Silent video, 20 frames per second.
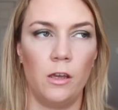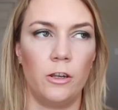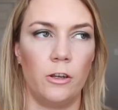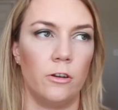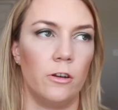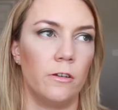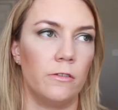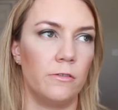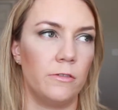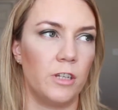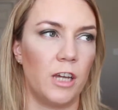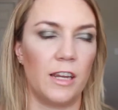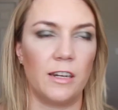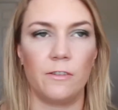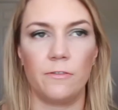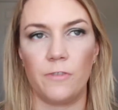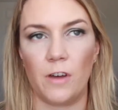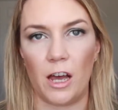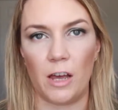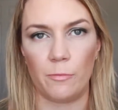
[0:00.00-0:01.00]
9 to
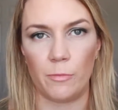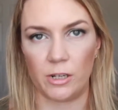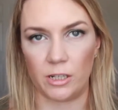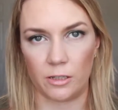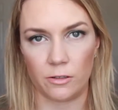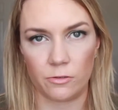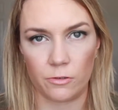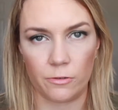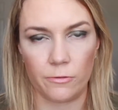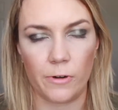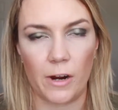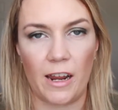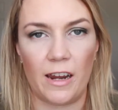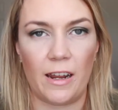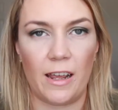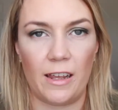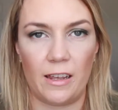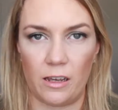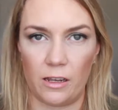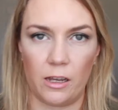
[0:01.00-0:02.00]
5, Monday through
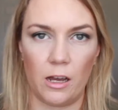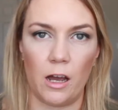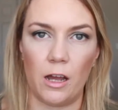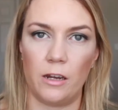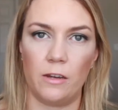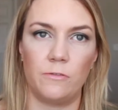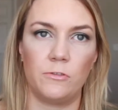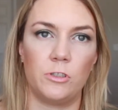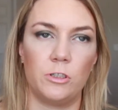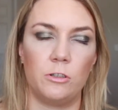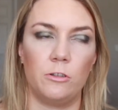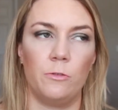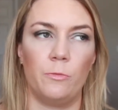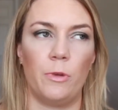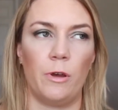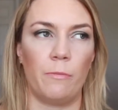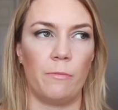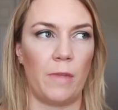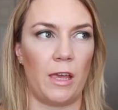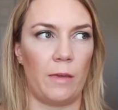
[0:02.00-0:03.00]
Friday, I kind of do,
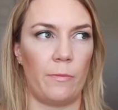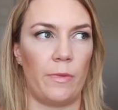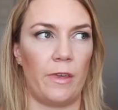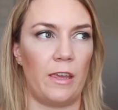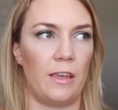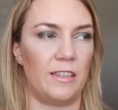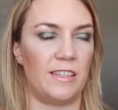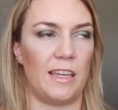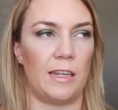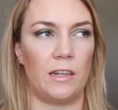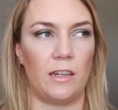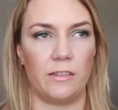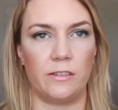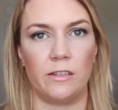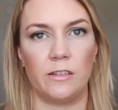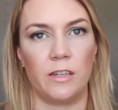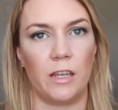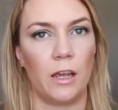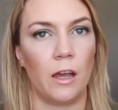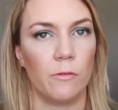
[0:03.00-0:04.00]
but maybe Saturday,
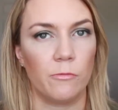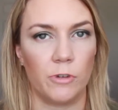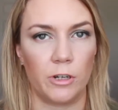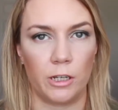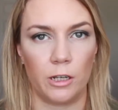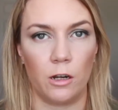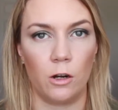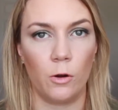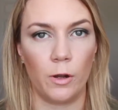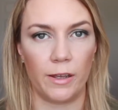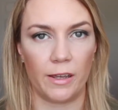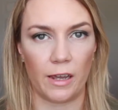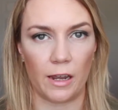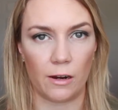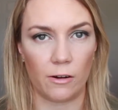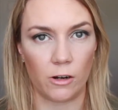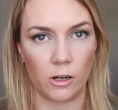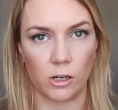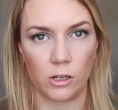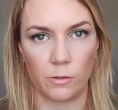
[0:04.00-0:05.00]
Sunday, I'm running a quick
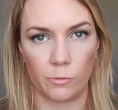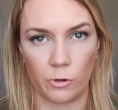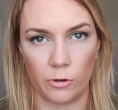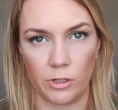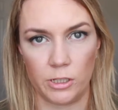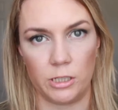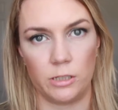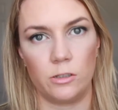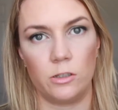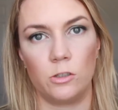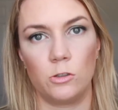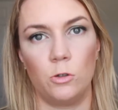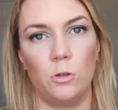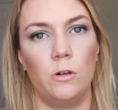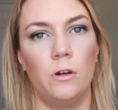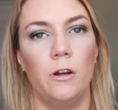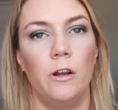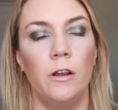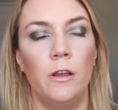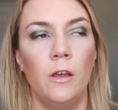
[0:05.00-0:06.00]
errand, I'm going to the
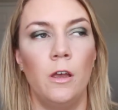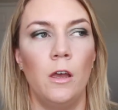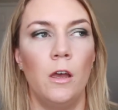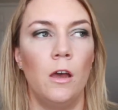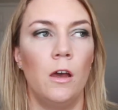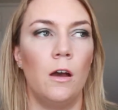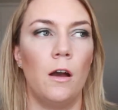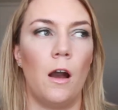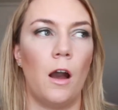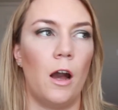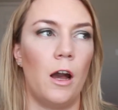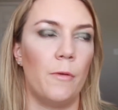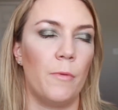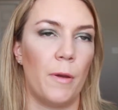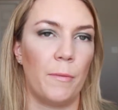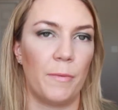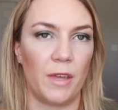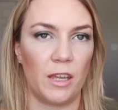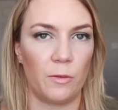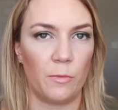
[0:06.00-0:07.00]
store,
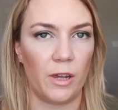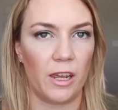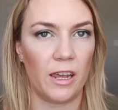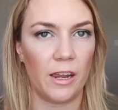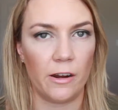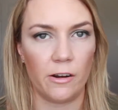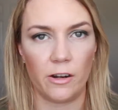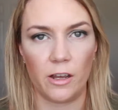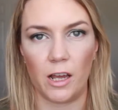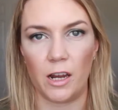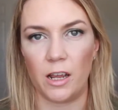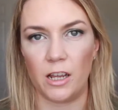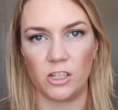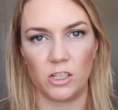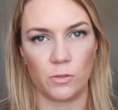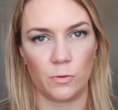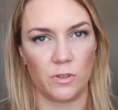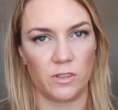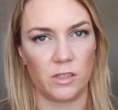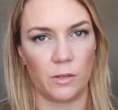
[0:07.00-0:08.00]
I'm getting my hair done, I
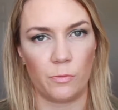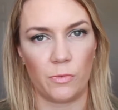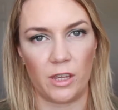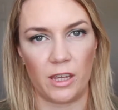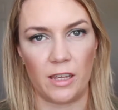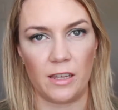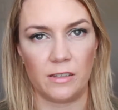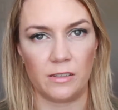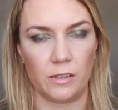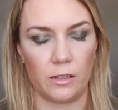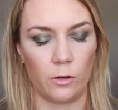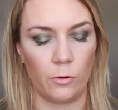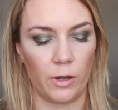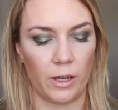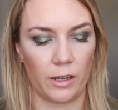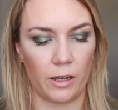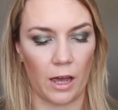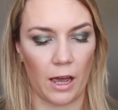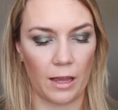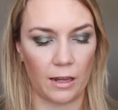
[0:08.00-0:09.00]
just want something easy,
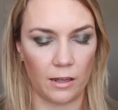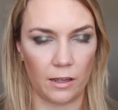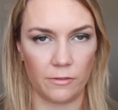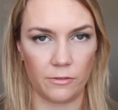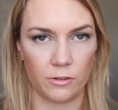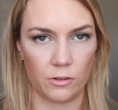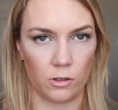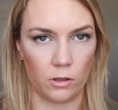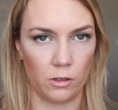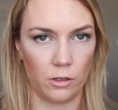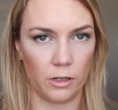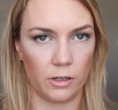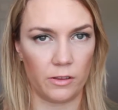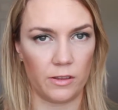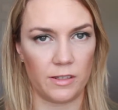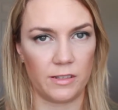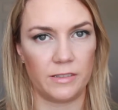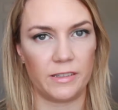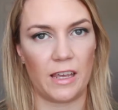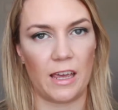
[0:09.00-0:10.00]
quick. I loved the look
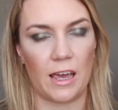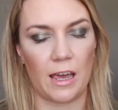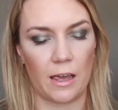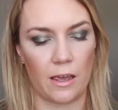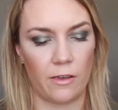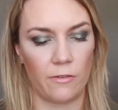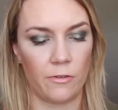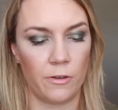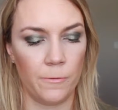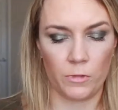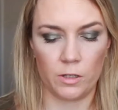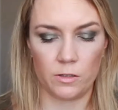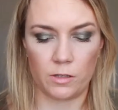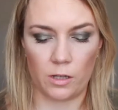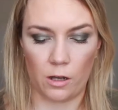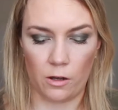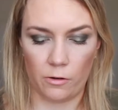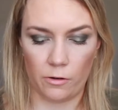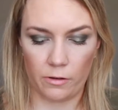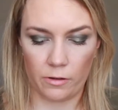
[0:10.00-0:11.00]
this gave.
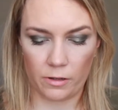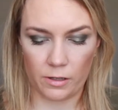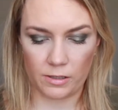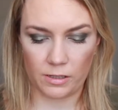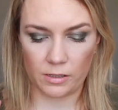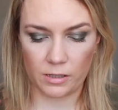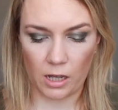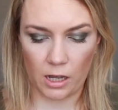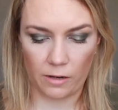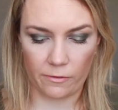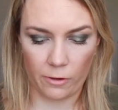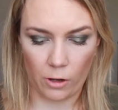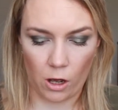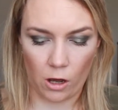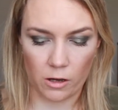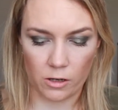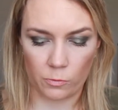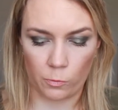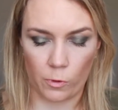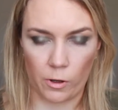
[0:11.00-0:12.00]
So this is kind of
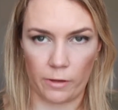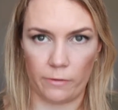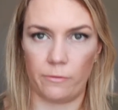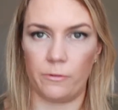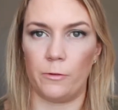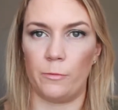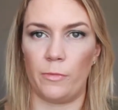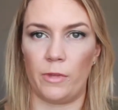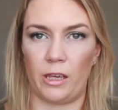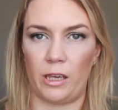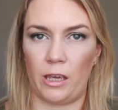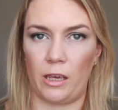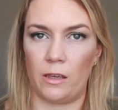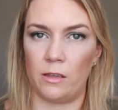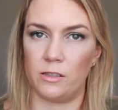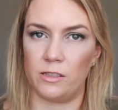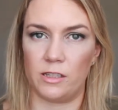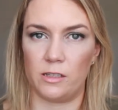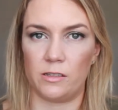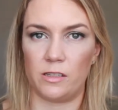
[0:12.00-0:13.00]
an odd one for
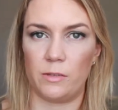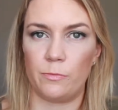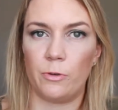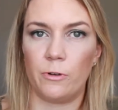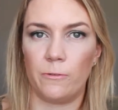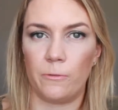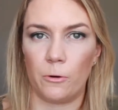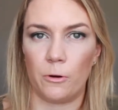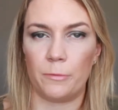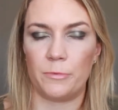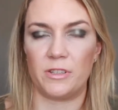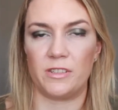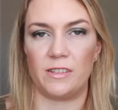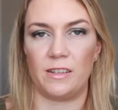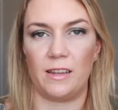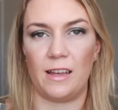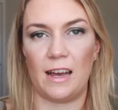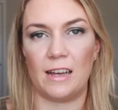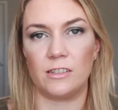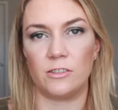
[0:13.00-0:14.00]
me. Does it perform, does
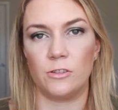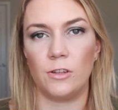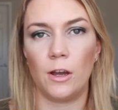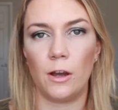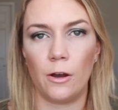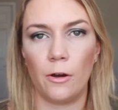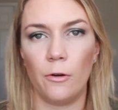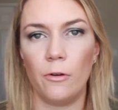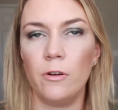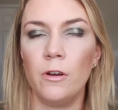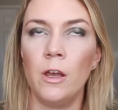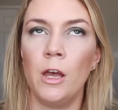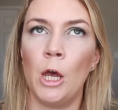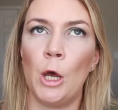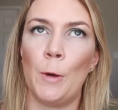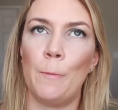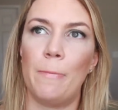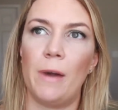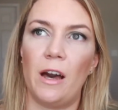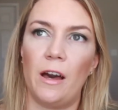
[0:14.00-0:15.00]
it last? No,
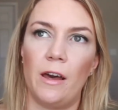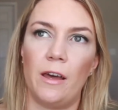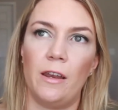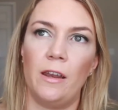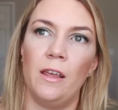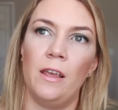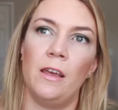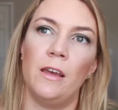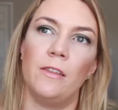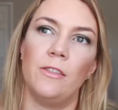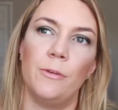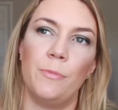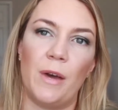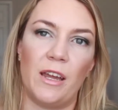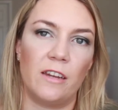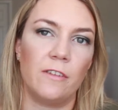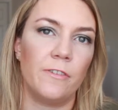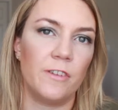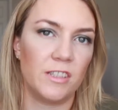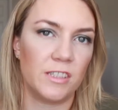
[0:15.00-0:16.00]
but the
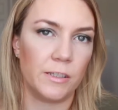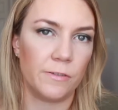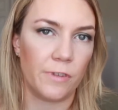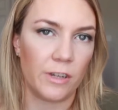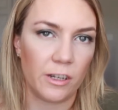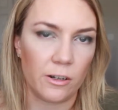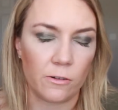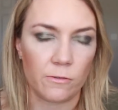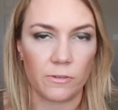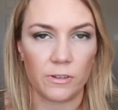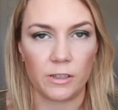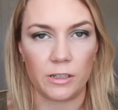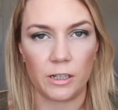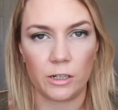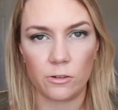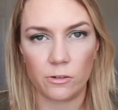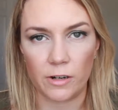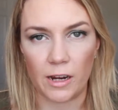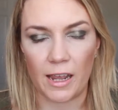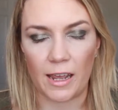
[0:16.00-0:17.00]
benefits of it are really
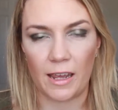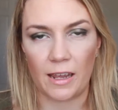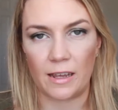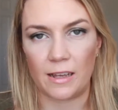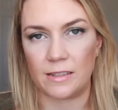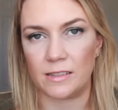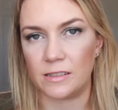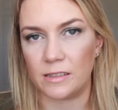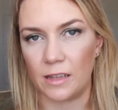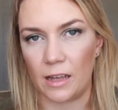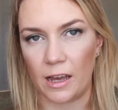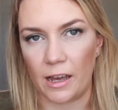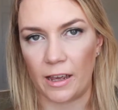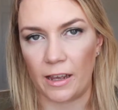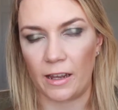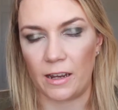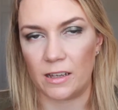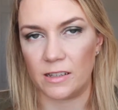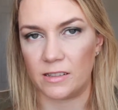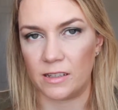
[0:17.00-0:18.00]
great. It's
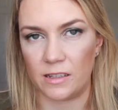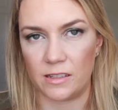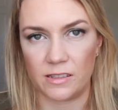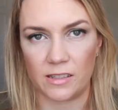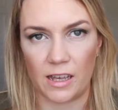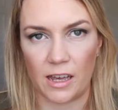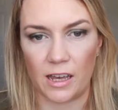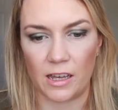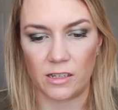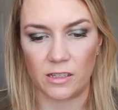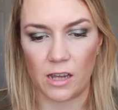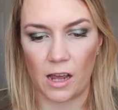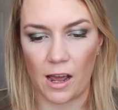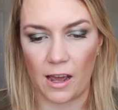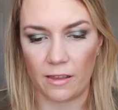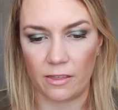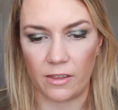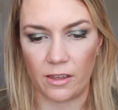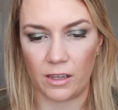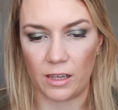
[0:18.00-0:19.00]
light, as I said.
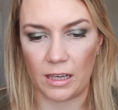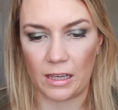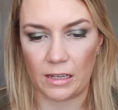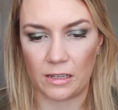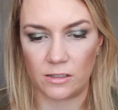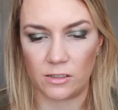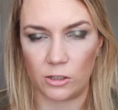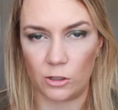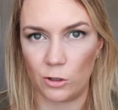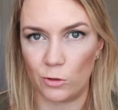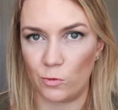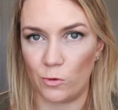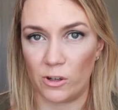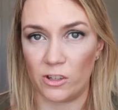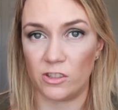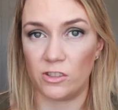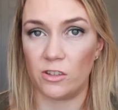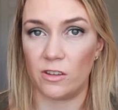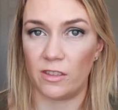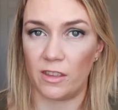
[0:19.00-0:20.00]
I think it is a good
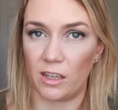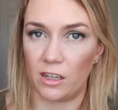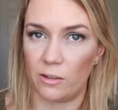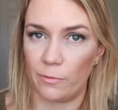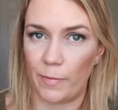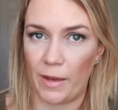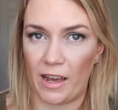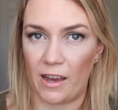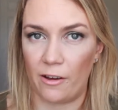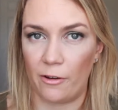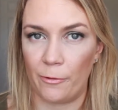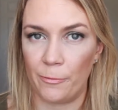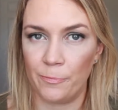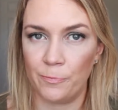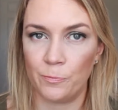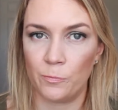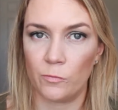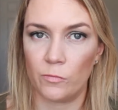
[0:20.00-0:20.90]
one to think about.